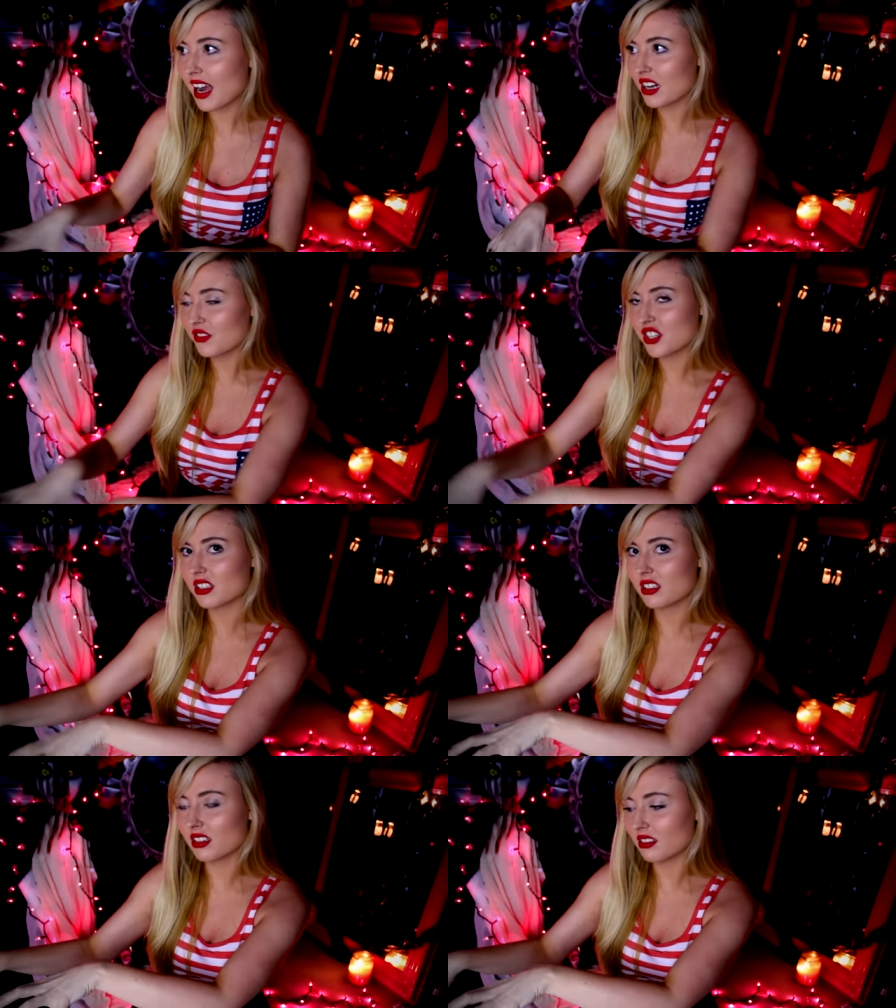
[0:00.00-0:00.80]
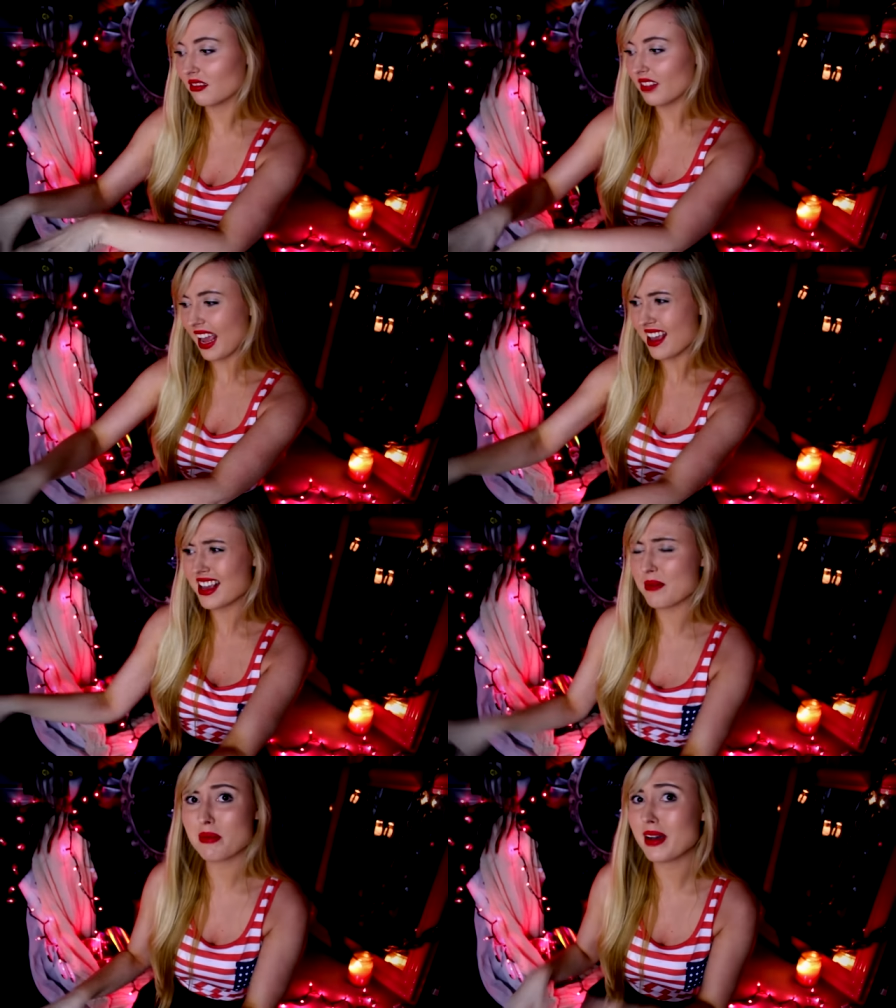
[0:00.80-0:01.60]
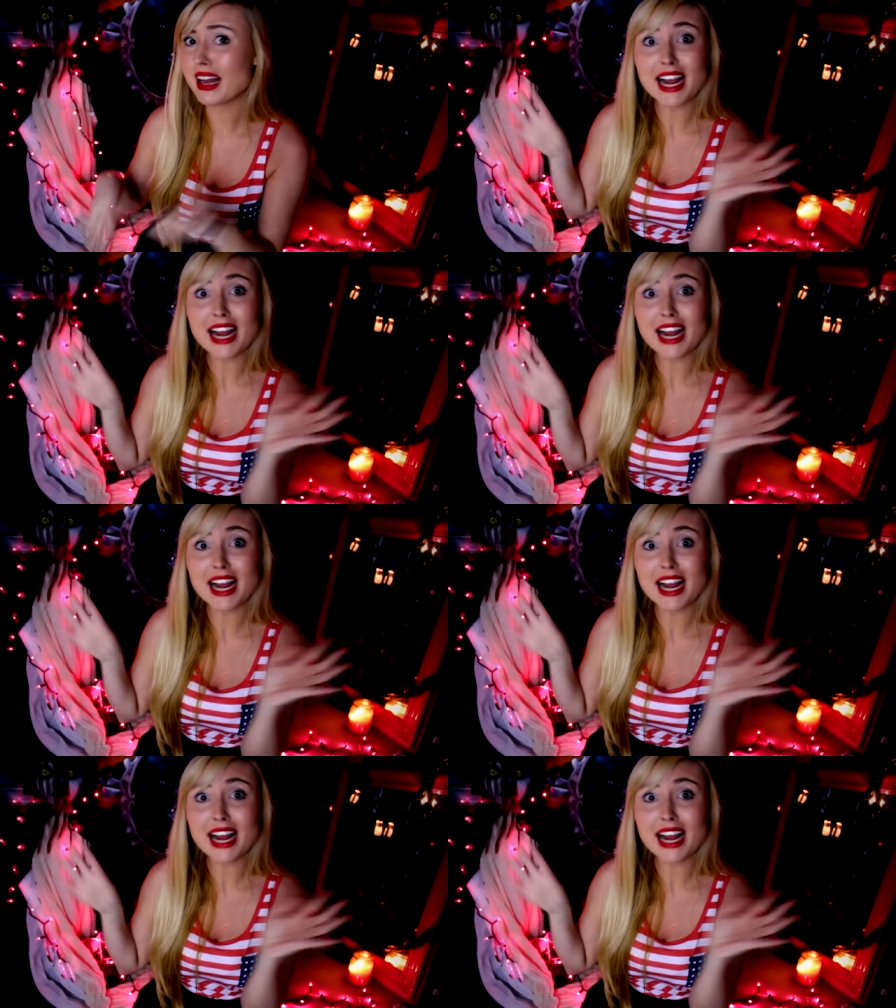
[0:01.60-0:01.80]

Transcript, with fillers: kind of just laying in my bed.